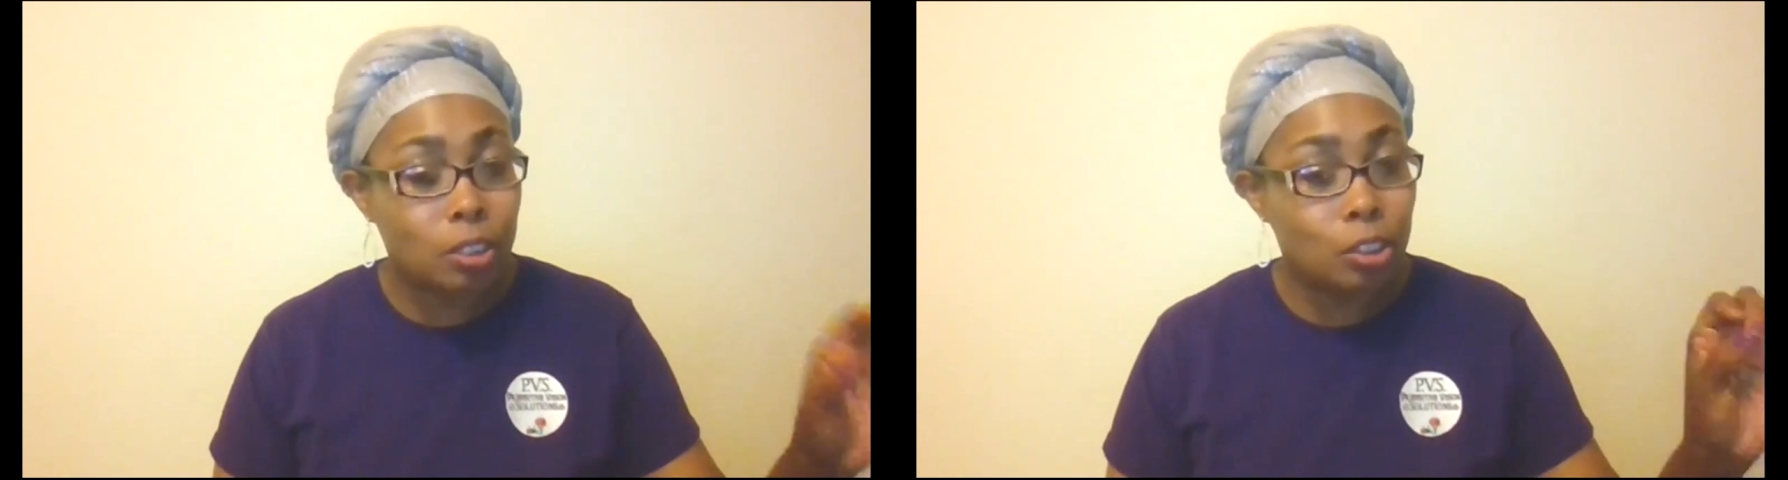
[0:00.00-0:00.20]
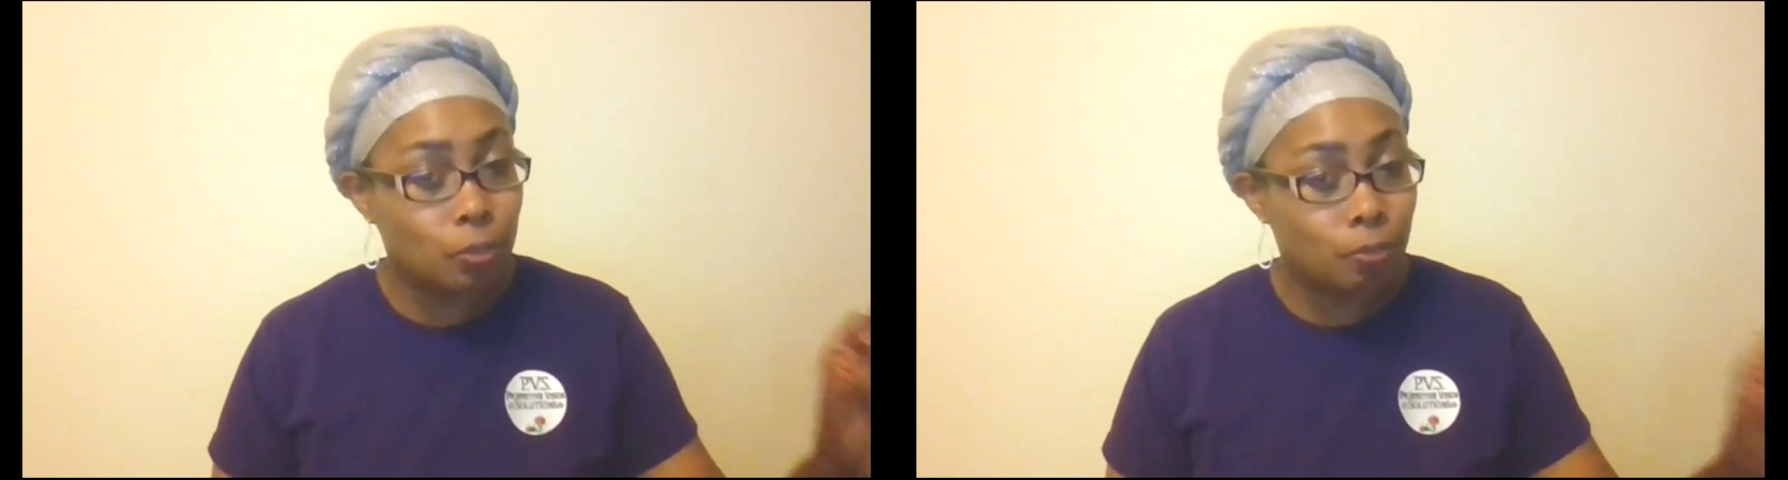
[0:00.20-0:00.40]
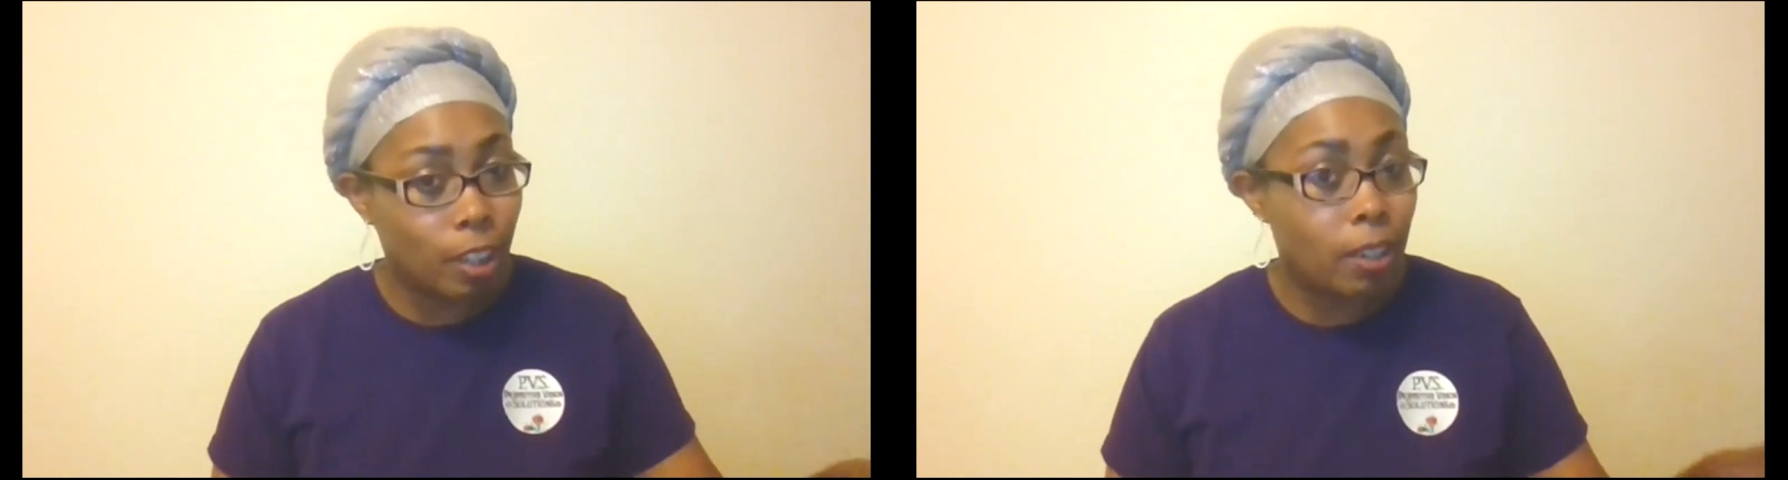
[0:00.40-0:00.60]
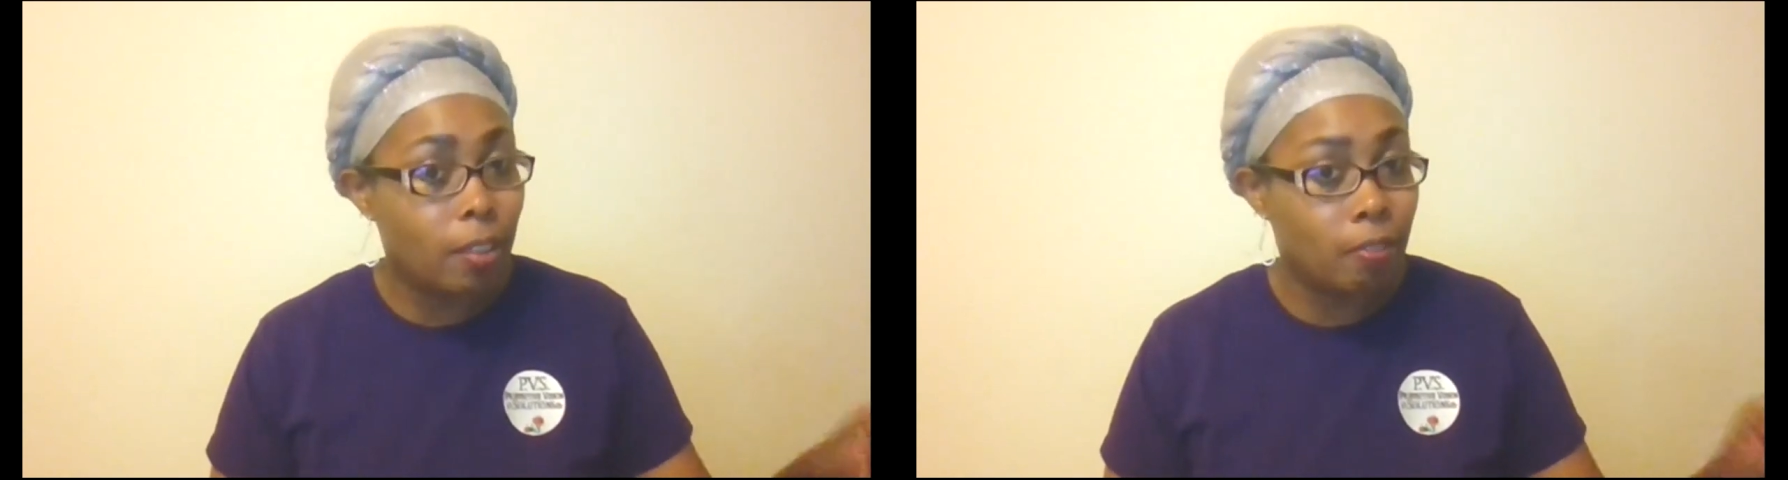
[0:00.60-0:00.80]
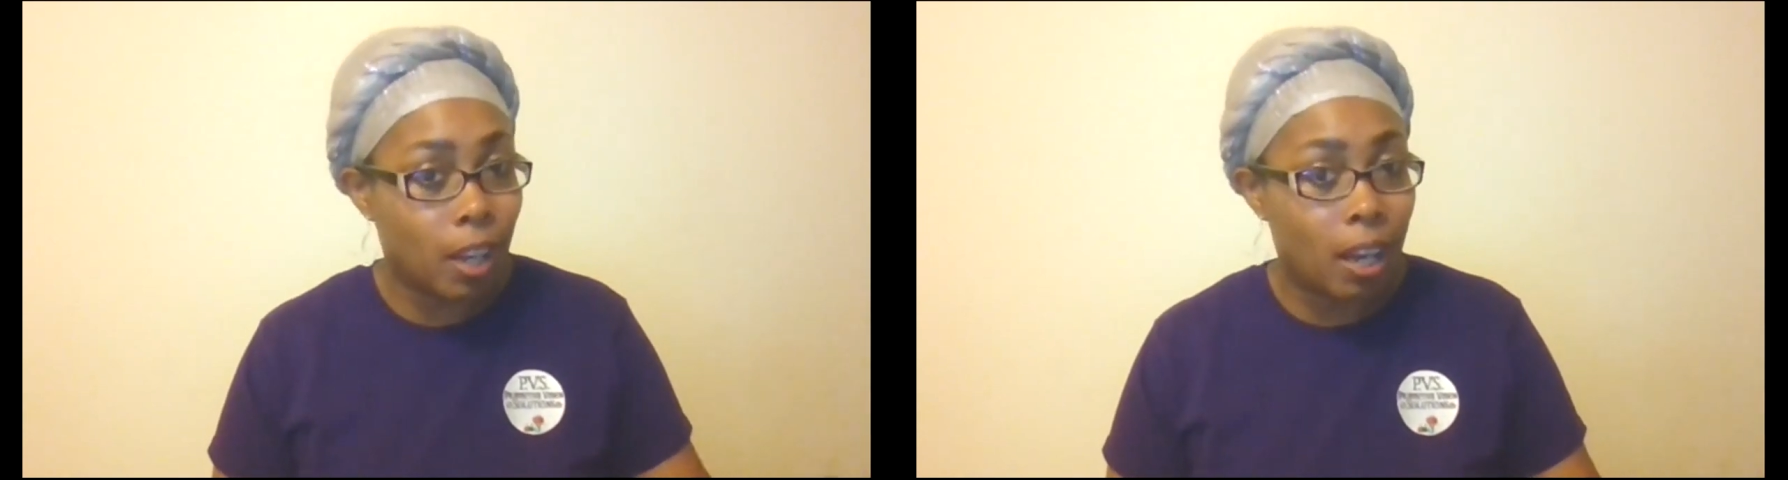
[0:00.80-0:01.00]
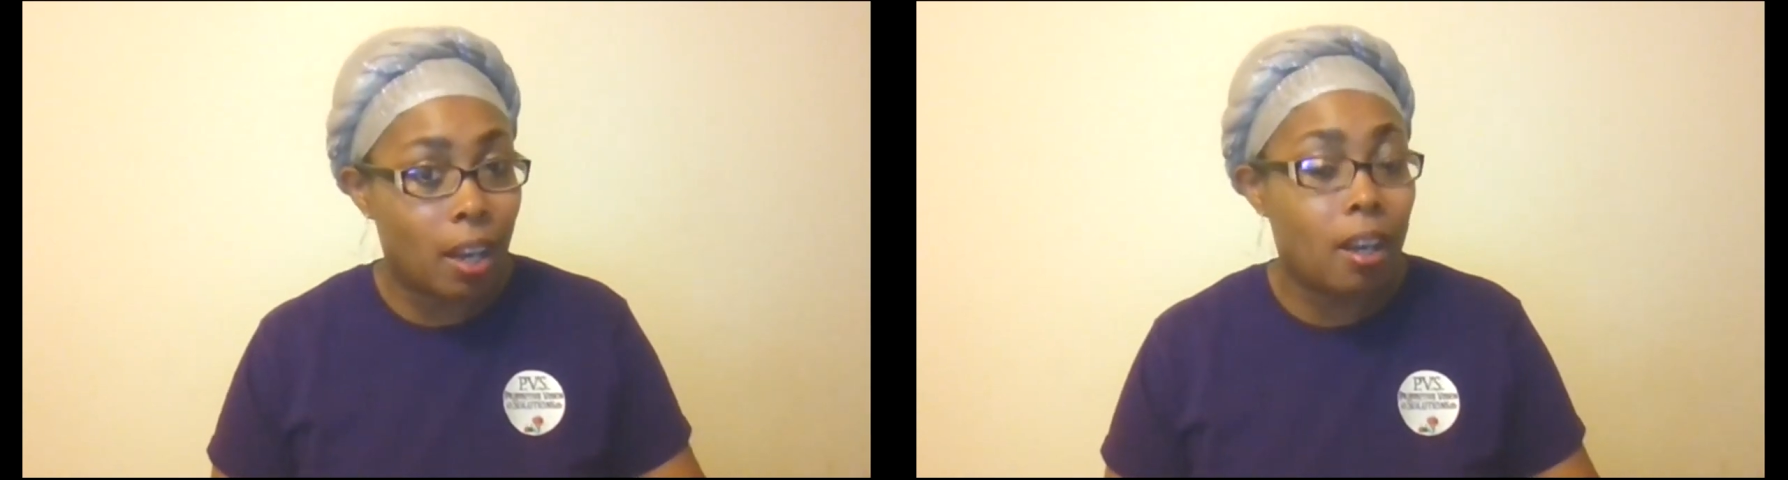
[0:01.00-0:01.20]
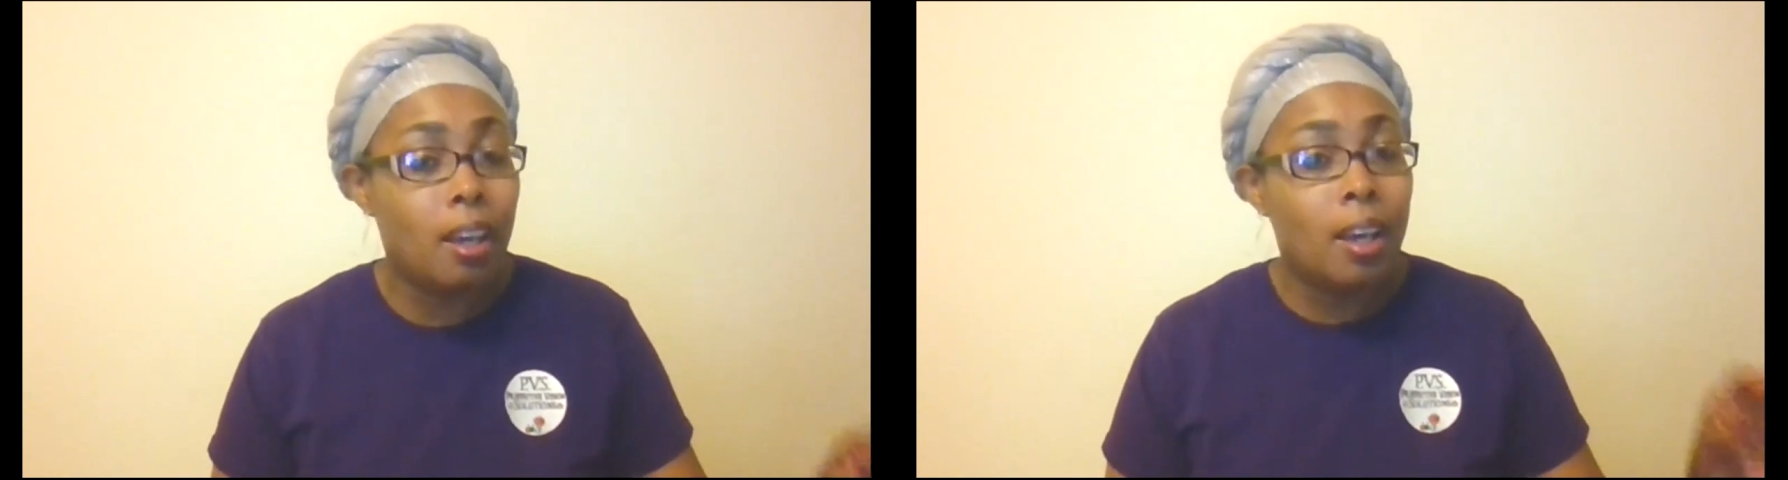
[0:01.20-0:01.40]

to verify